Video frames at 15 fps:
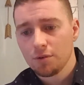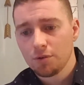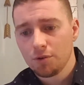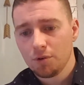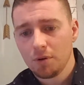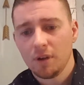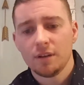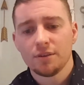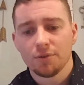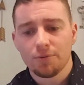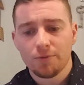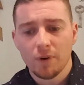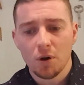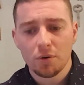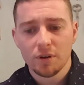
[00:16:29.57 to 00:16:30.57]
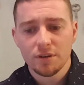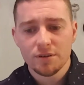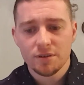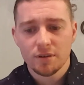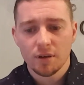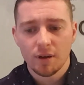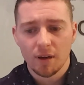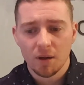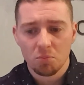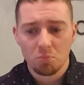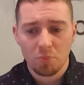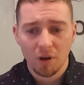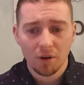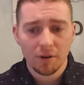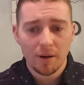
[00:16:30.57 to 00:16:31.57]
You need to focus and
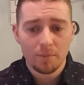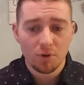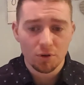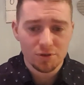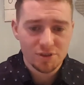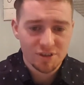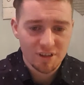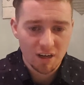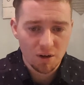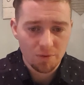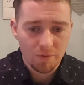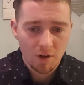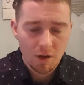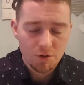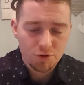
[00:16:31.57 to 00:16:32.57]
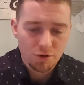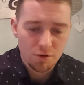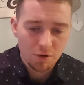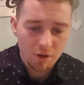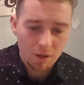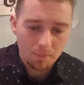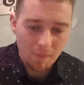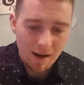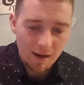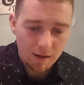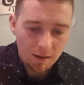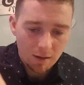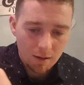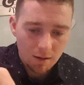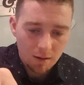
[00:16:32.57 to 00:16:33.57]
build up yourself so you can
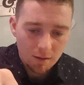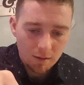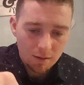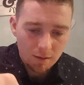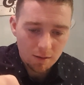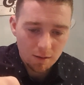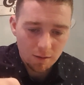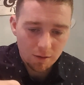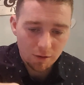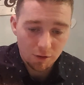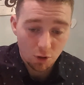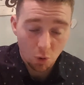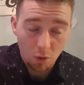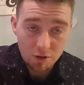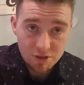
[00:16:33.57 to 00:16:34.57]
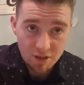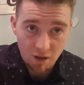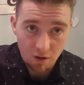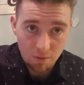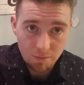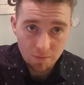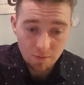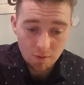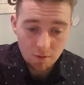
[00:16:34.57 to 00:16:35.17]
make yourself